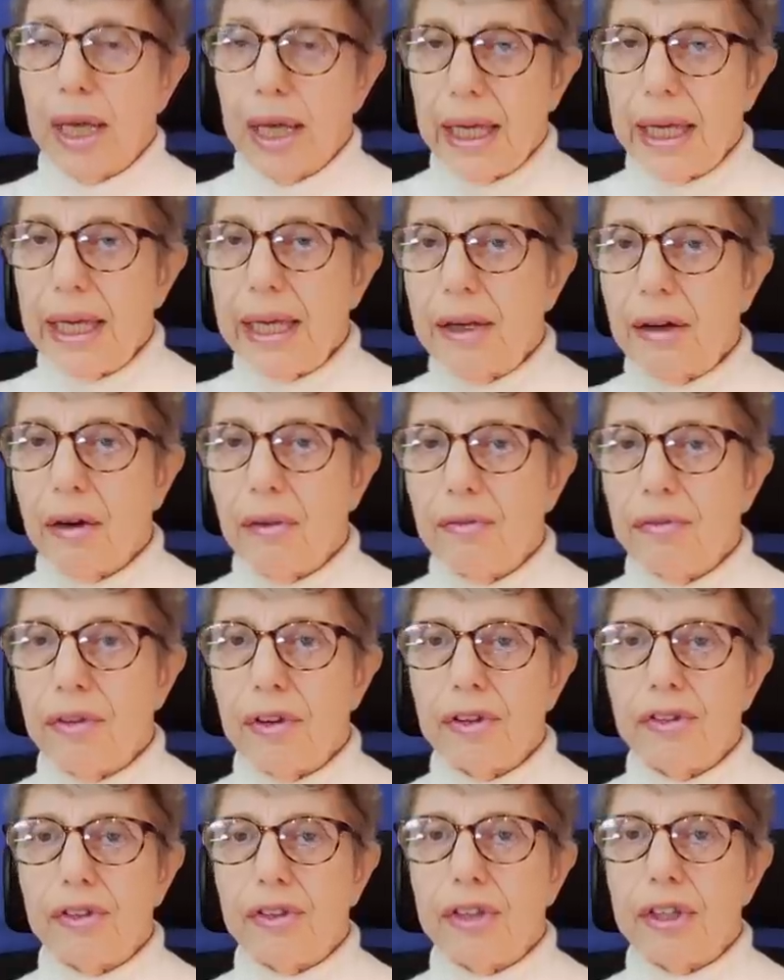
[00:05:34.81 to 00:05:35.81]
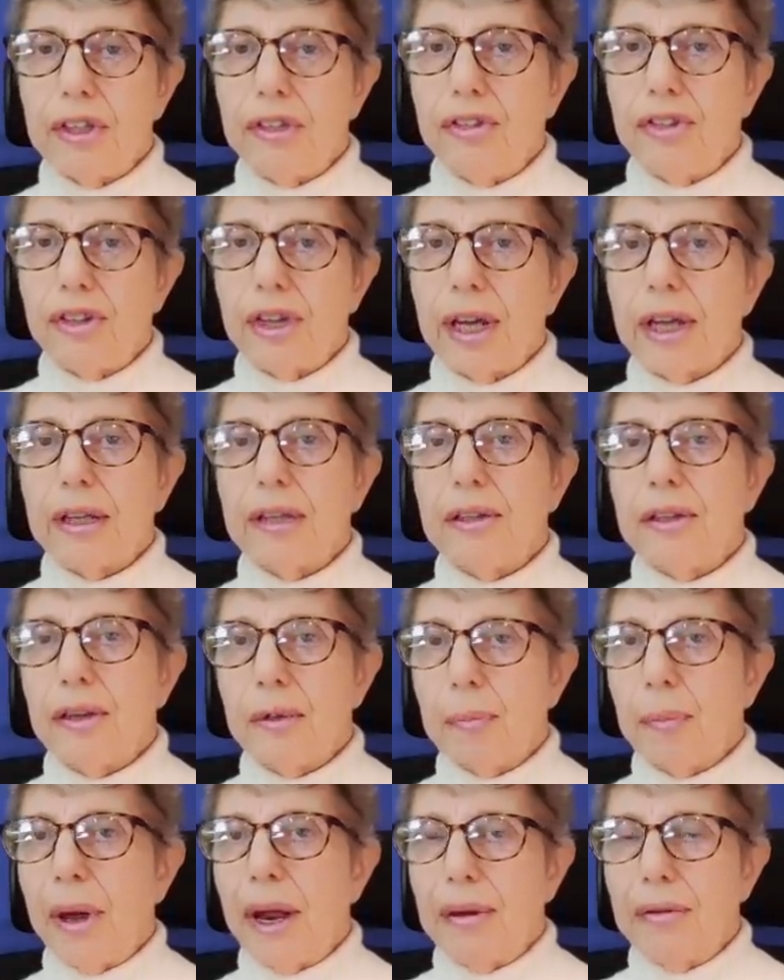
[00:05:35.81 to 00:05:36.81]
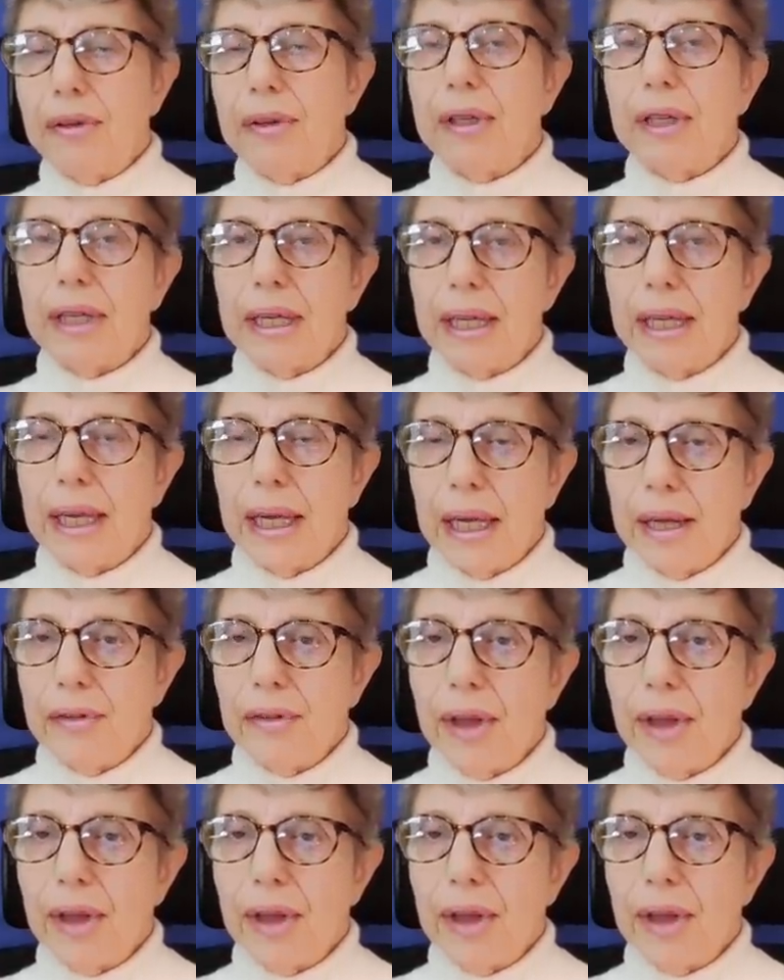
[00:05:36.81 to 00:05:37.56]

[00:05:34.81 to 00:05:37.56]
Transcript: he converted in jail and apparently